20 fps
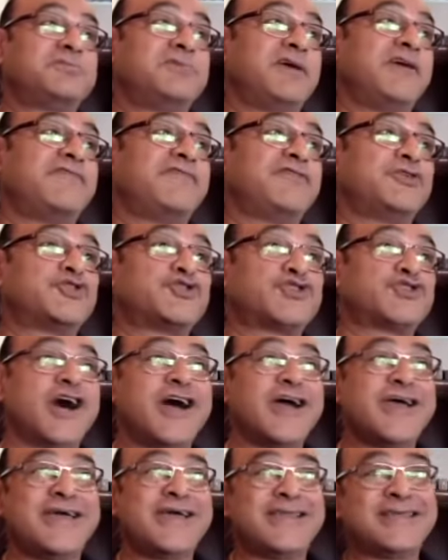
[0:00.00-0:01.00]
you
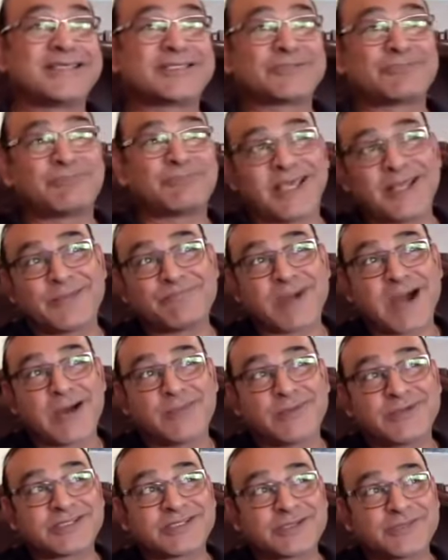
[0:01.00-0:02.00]
try and explain
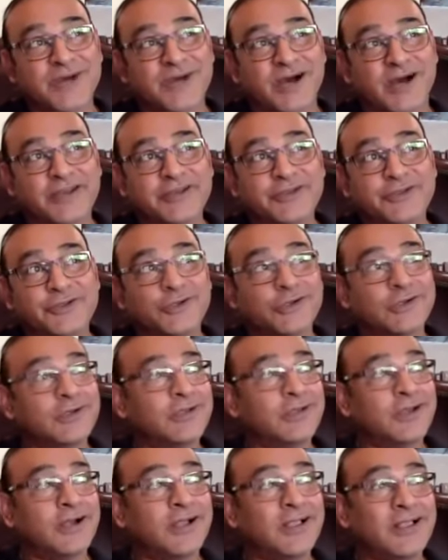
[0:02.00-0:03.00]
Babar Zaman,
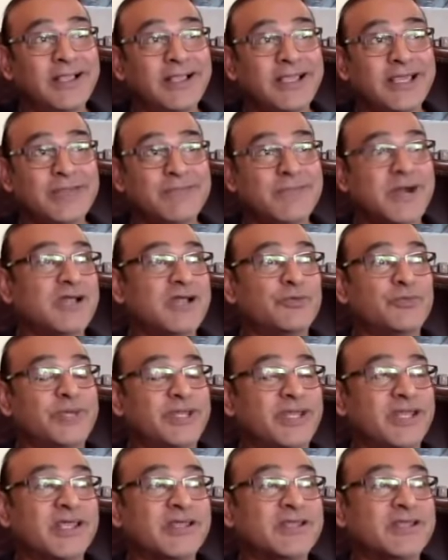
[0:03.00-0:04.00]
you'll, in my
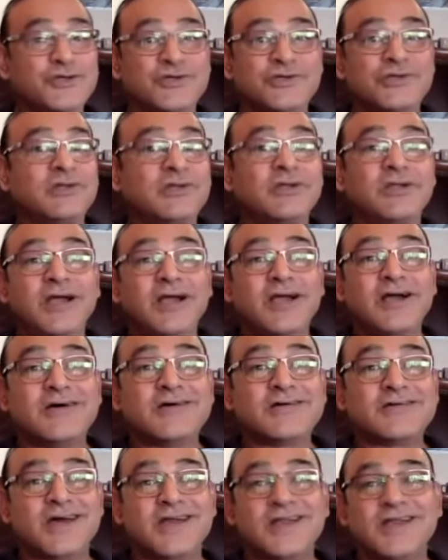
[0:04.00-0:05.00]
opinion, you'll
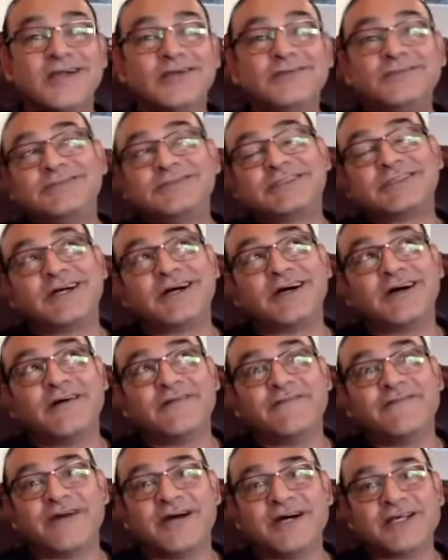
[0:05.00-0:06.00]
run out
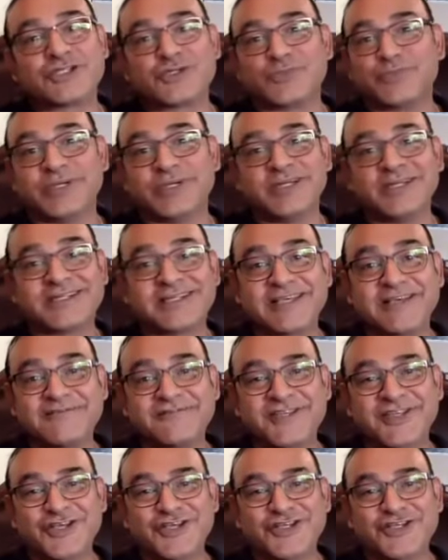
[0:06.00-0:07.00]
of
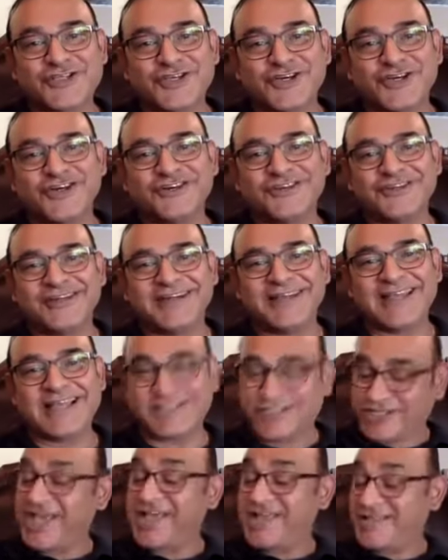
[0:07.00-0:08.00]
superlatives. So
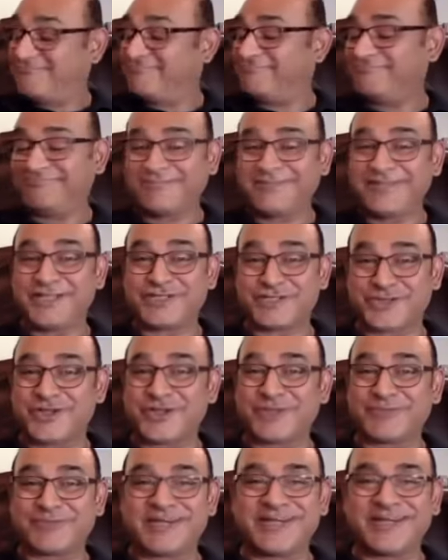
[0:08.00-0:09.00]
let's say he's
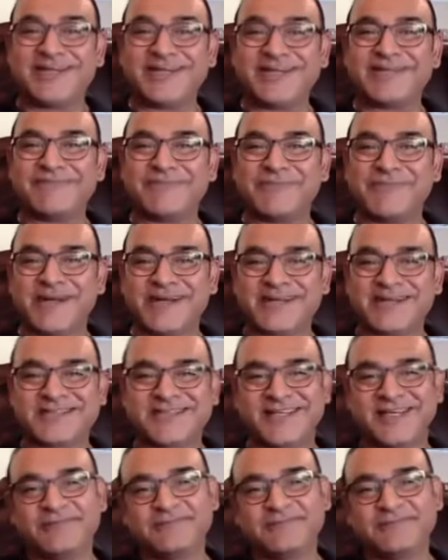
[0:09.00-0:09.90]
doing brilliantly for Pakistan.